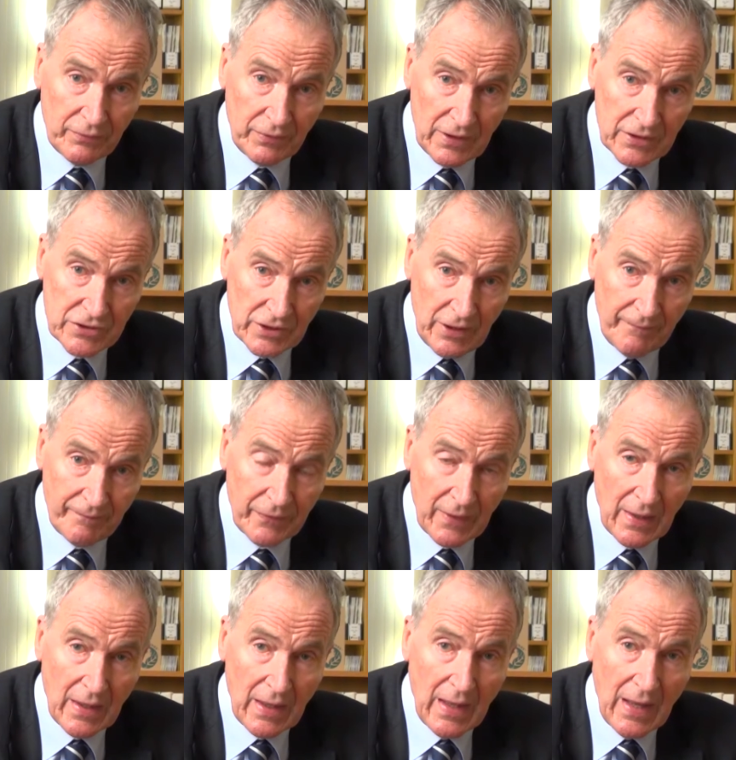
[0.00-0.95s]
pressure
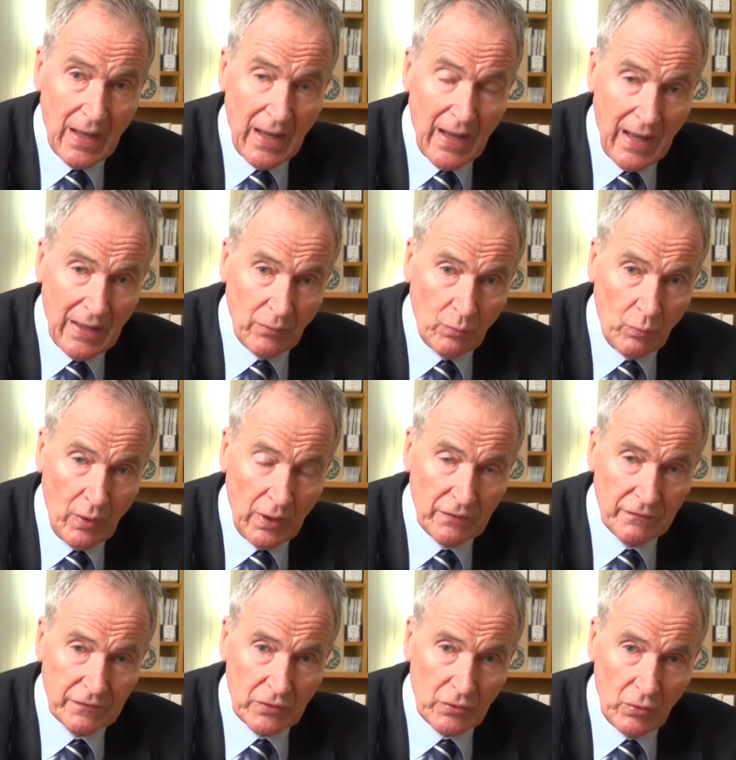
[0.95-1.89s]
and will
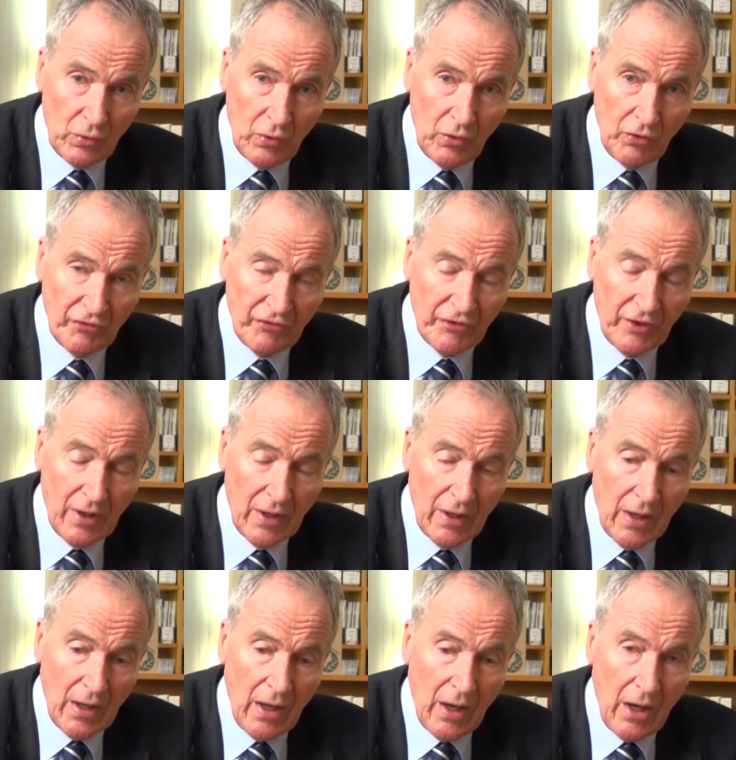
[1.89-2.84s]
have caused
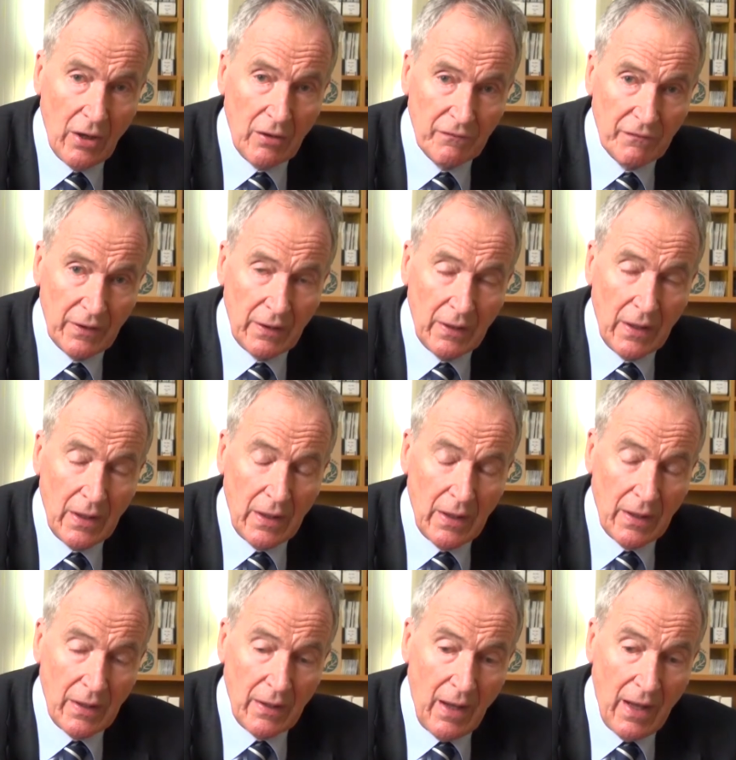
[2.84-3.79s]
over
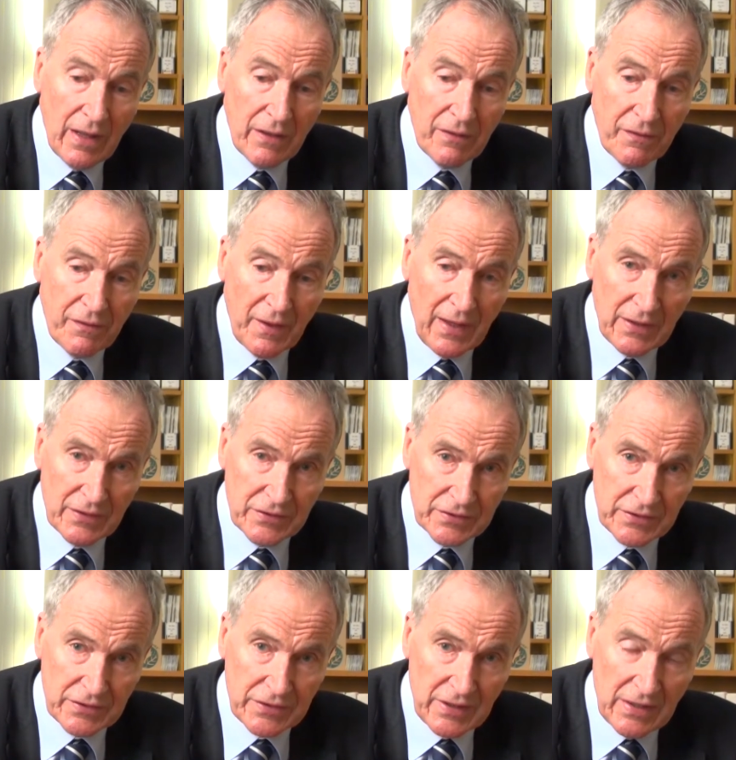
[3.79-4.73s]

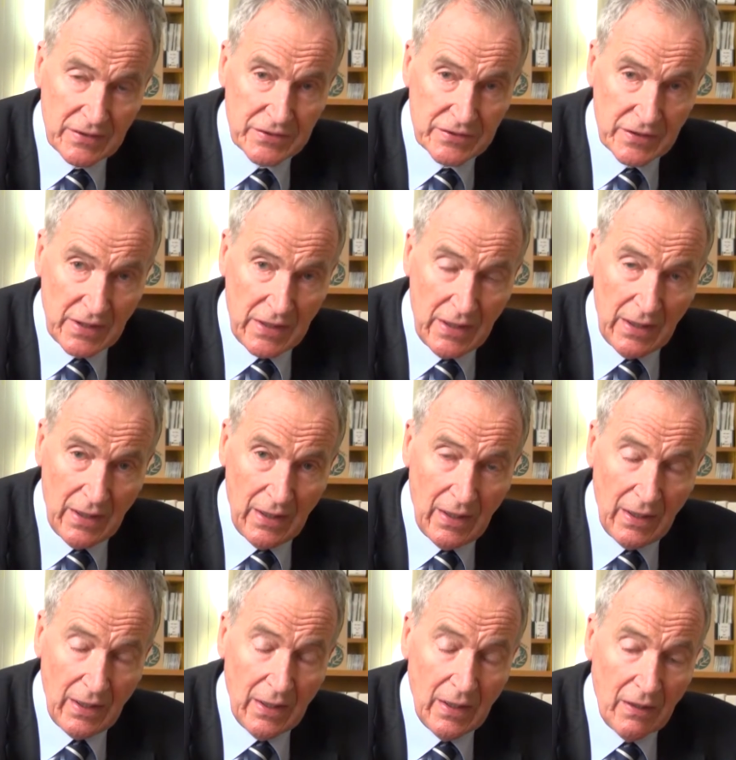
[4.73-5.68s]
9,000 deaths a
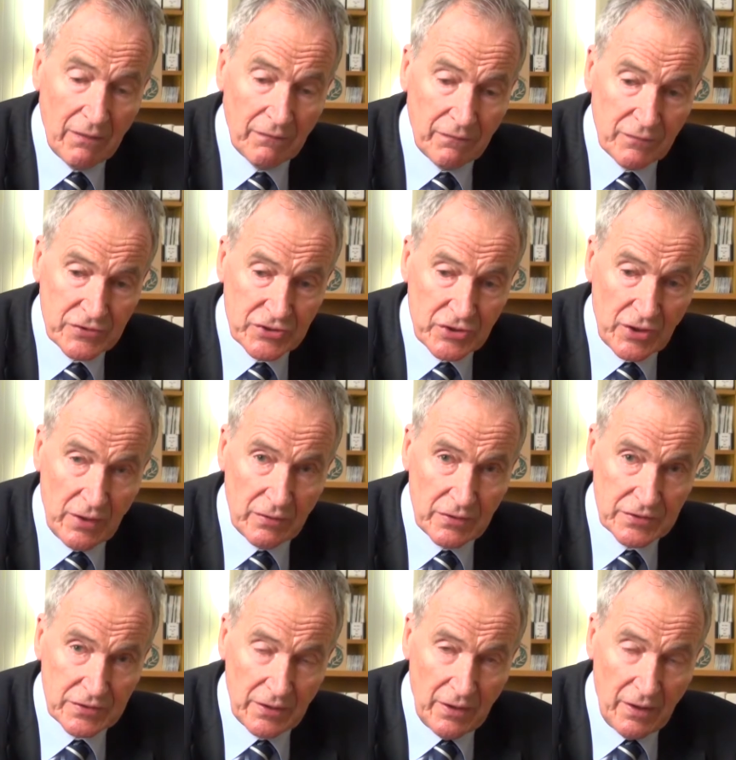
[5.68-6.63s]
year from
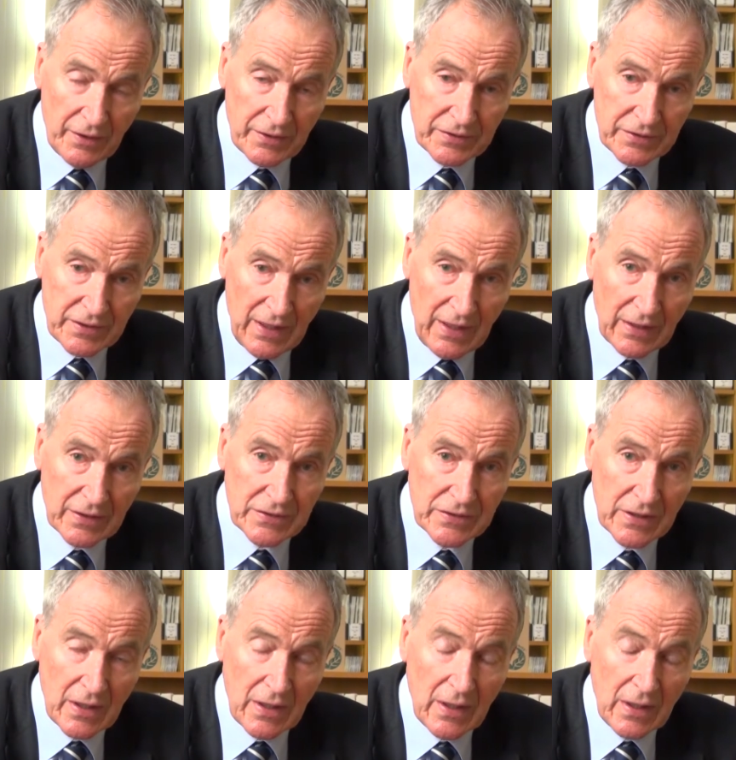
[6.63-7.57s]
strokes and heart
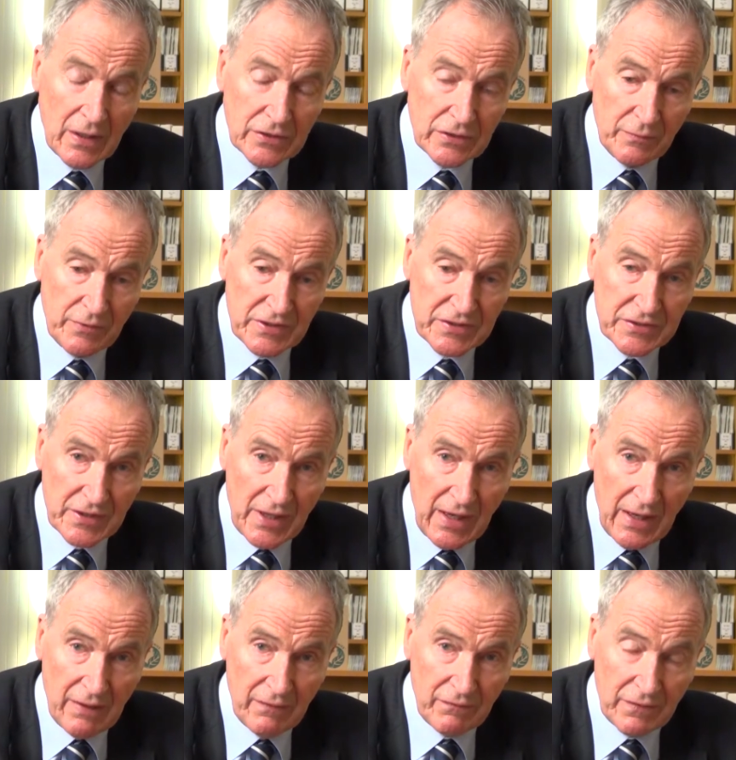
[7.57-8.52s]
attacks to be
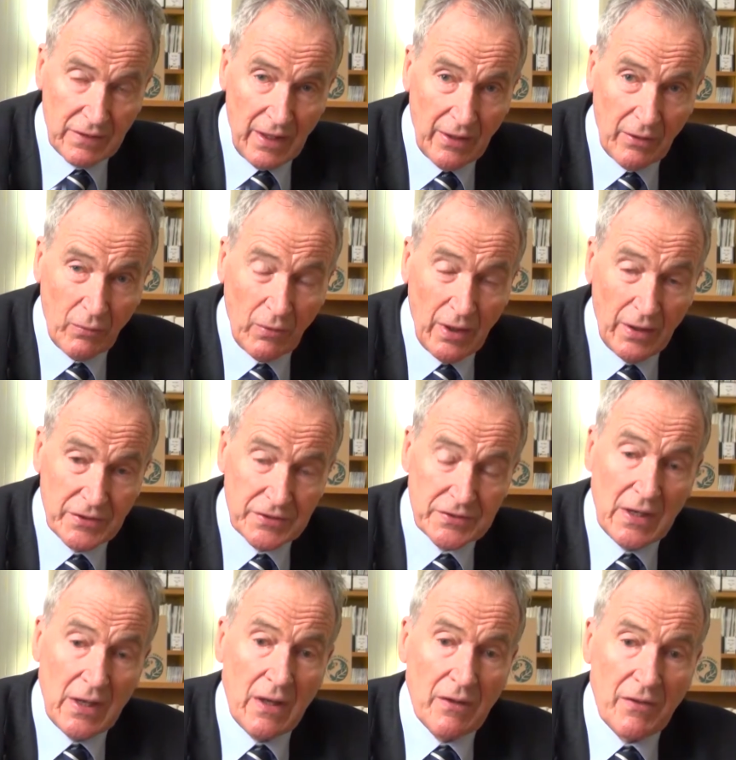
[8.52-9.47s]
saved. In other
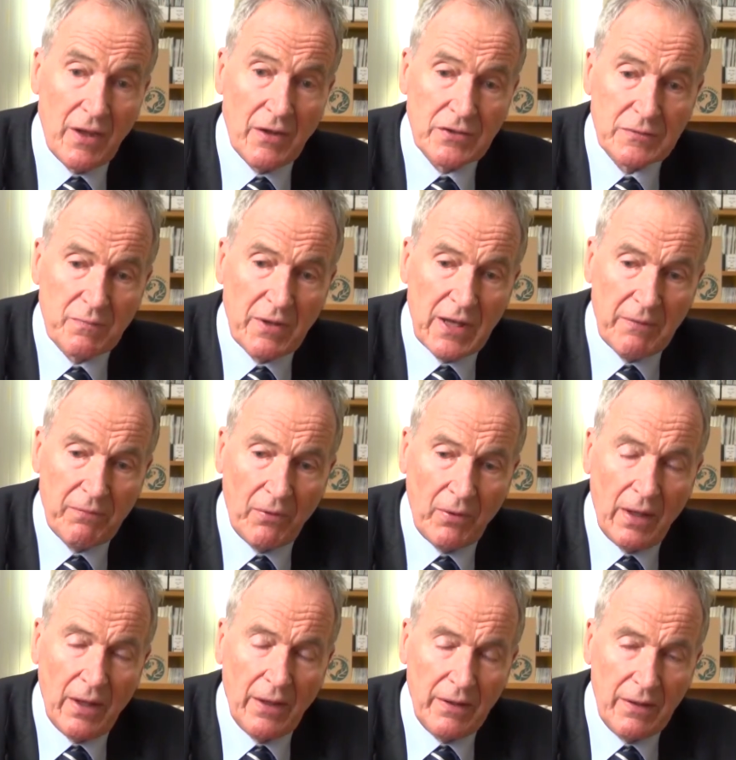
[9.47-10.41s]
words, those
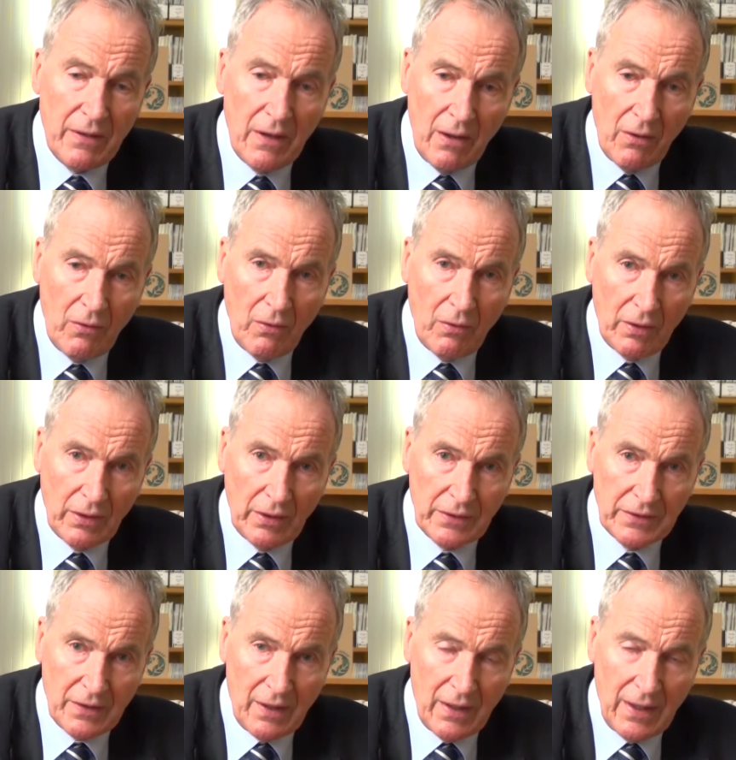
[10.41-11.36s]
people are no longer
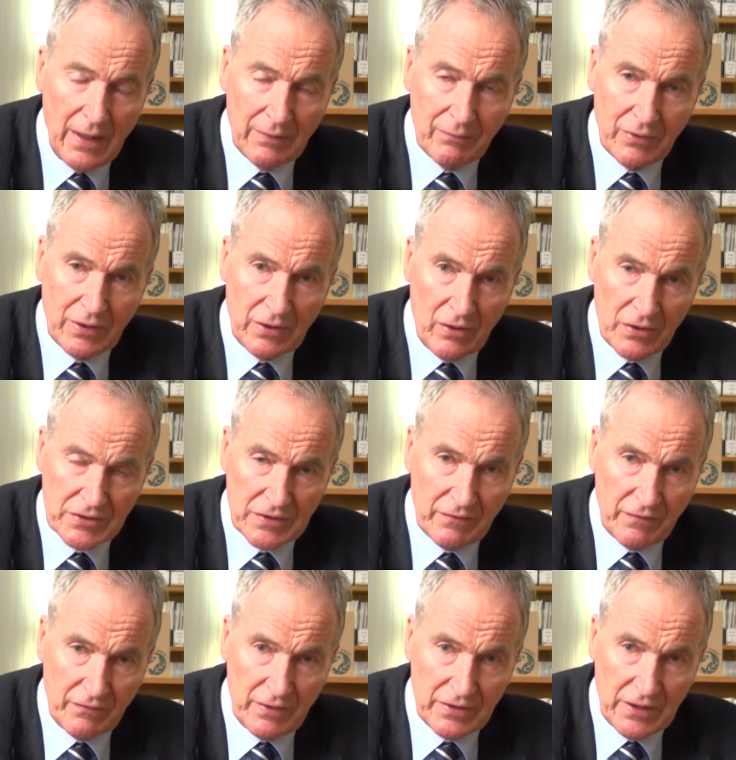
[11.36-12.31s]
dying because
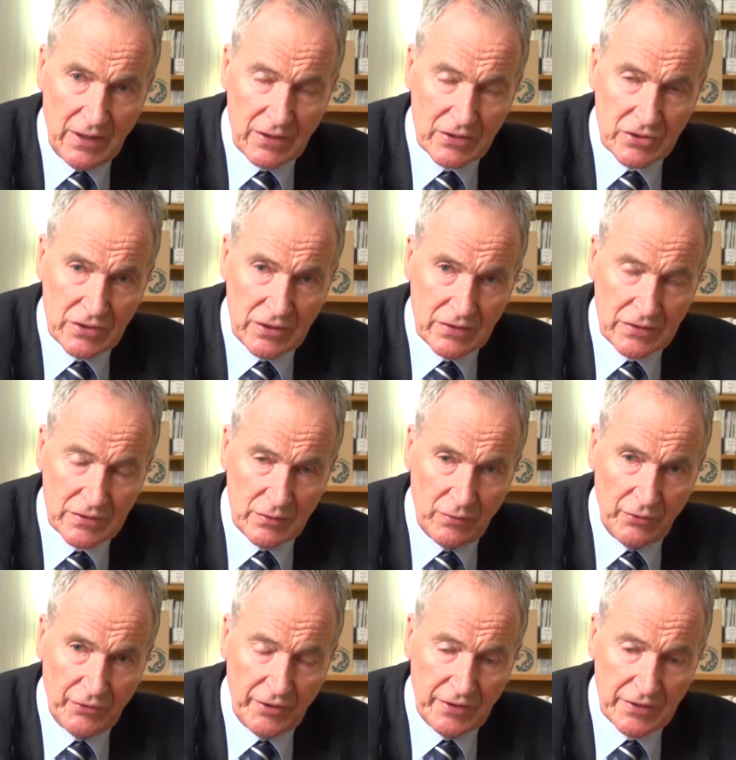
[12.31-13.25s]
of the reduction in
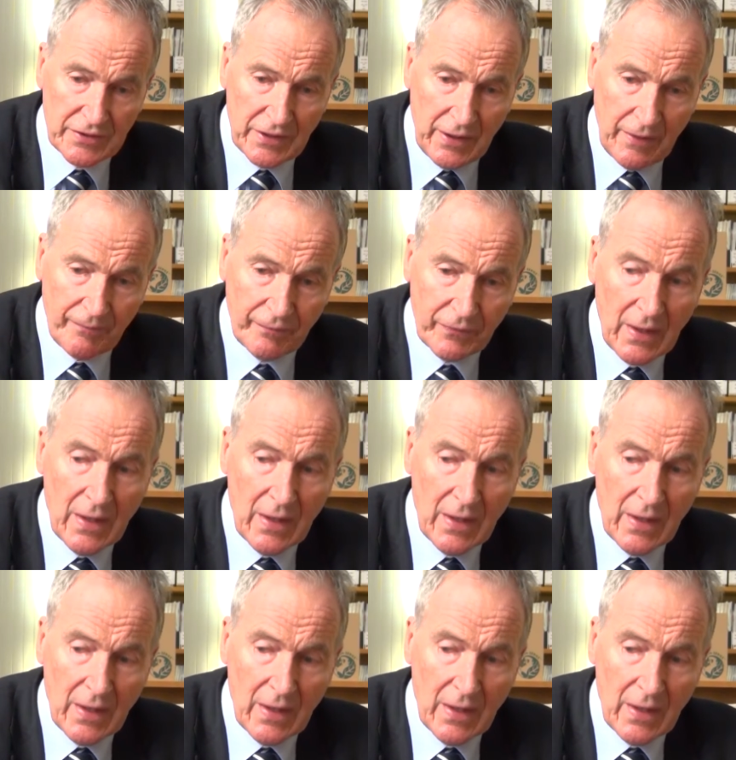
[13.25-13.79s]
salt intake.